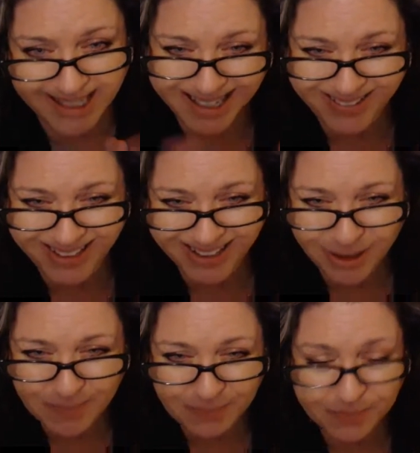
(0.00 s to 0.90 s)
let me
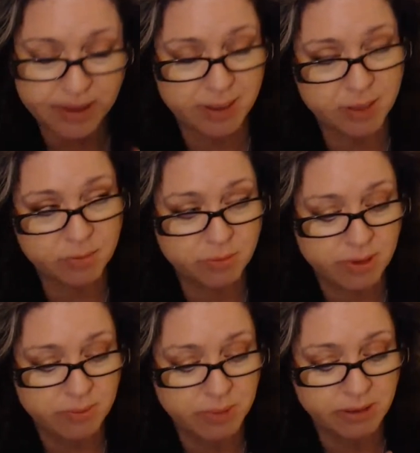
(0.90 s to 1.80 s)
know because I would
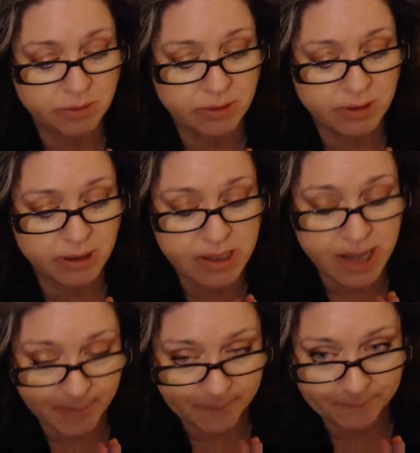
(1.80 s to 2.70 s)
really be interested in that.